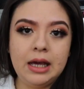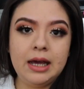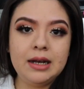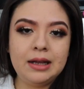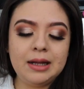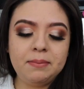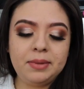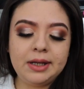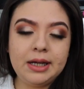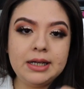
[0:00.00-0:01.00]
in
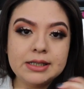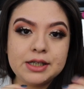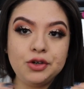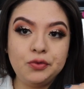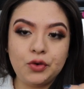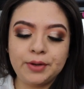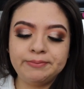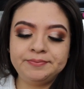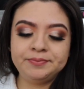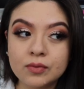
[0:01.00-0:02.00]
Liply 04.
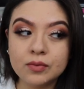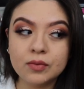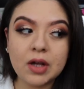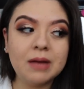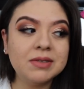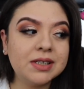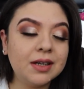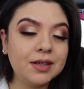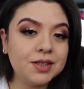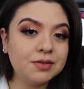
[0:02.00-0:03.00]
I'm
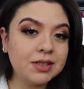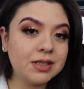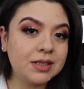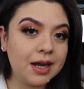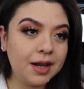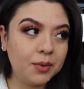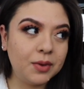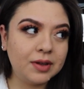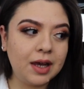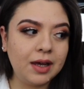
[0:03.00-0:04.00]
scared to set it
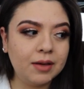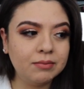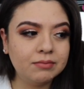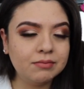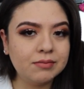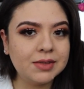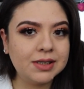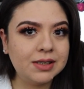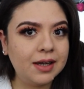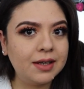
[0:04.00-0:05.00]
with like
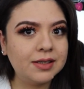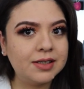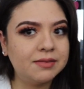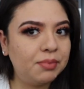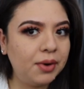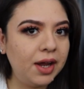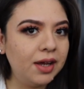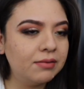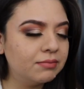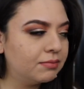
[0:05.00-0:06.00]
setting
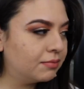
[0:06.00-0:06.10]
spray.